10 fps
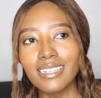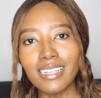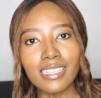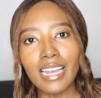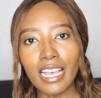
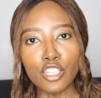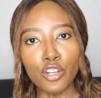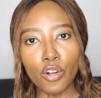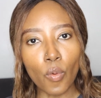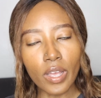doesn't answer
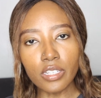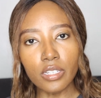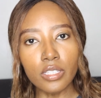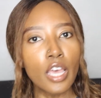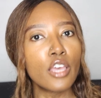your
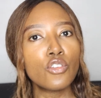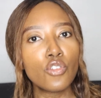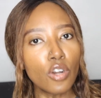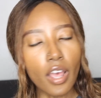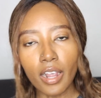questions,
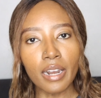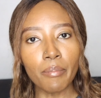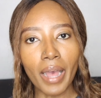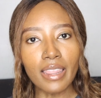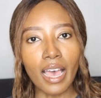you're not gonna
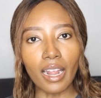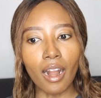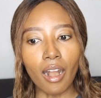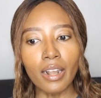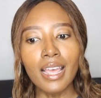buy that car.